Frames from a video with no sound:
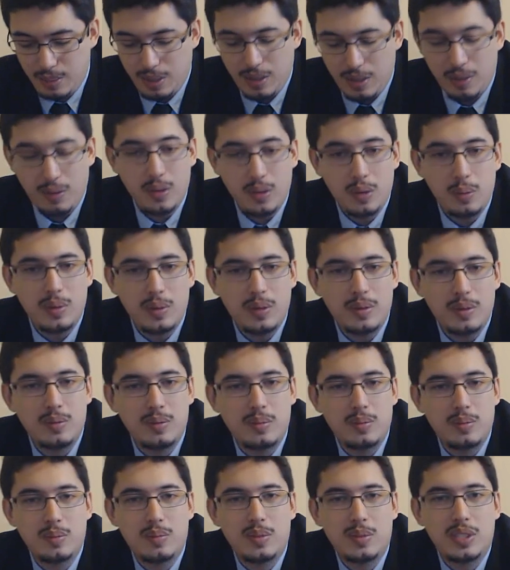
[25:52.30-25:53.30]
apart from the
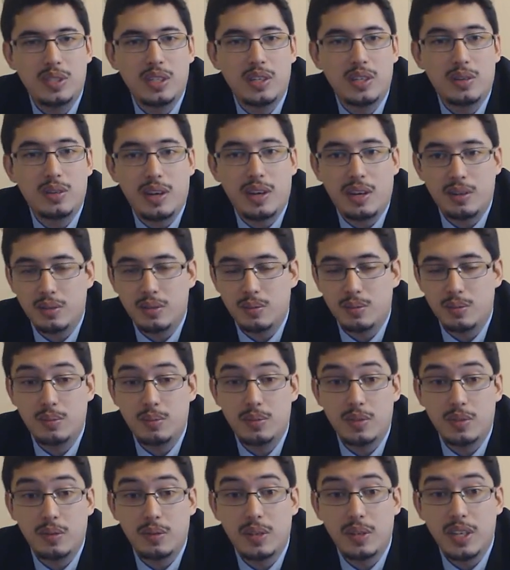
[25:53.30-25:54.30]
Brazilian crowd,
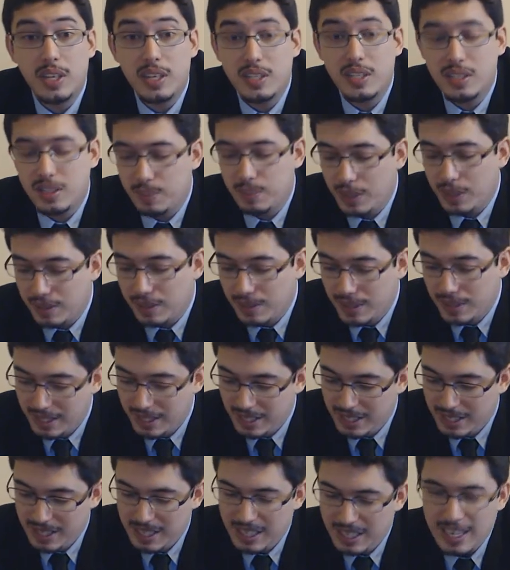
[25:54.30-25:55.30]
some of the leaders, but
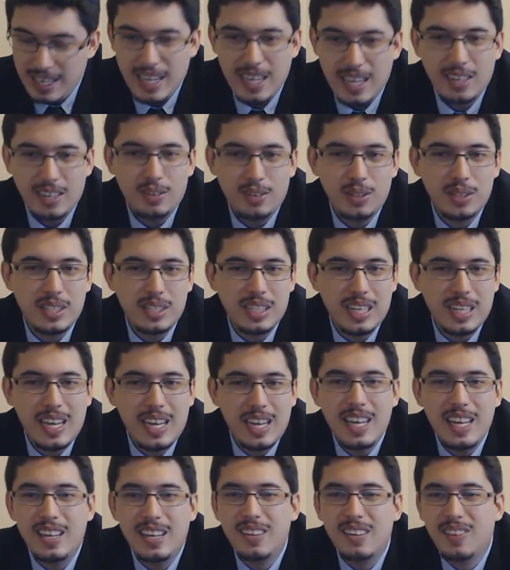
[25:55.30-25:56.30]
he was
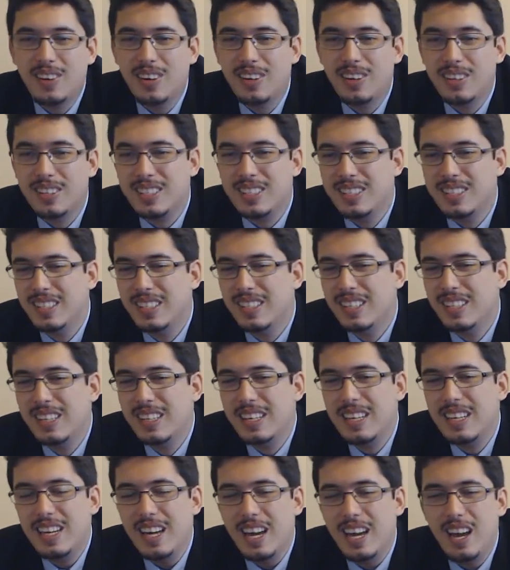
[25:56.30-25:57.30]

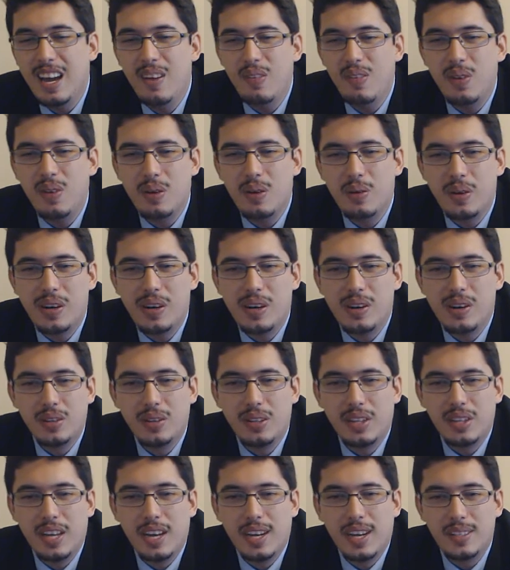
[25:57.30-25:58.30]
everywhere
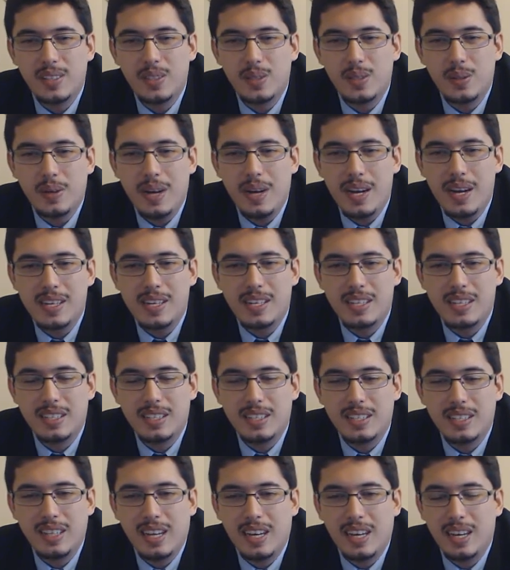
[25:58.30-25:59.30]
on that track
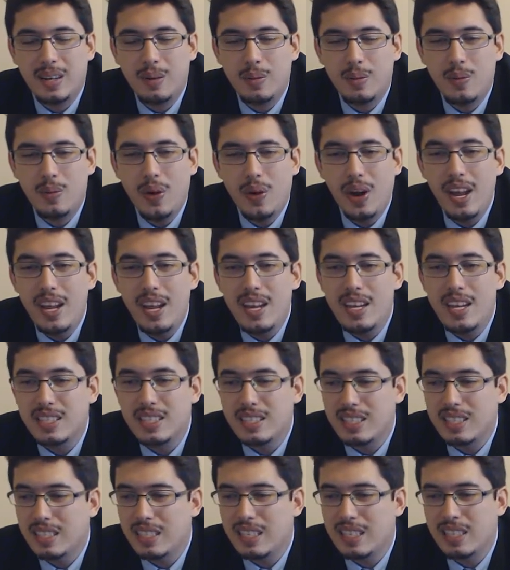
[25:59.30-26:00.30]
in that
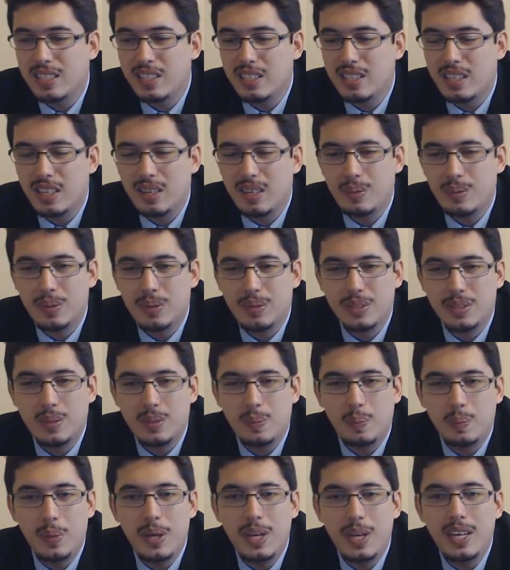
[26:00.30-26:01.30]
race. He had a couple of
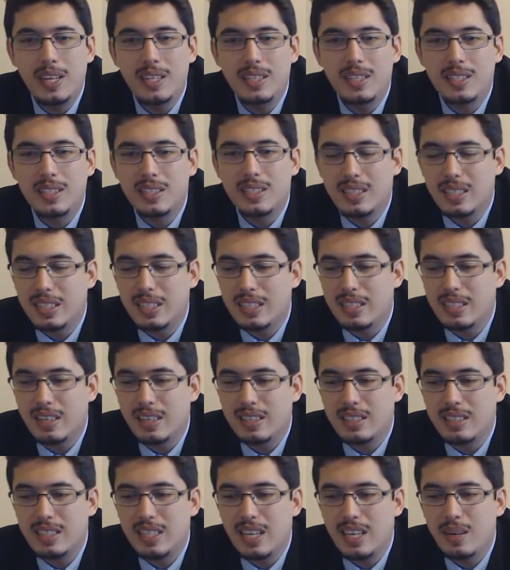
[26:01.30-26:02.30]
spins, he
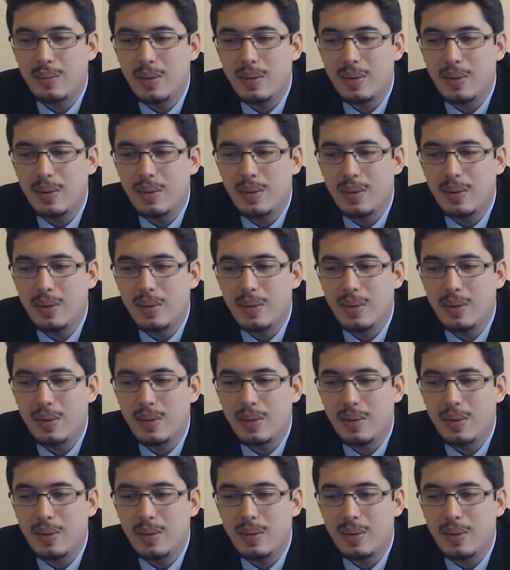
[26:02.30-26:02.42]
had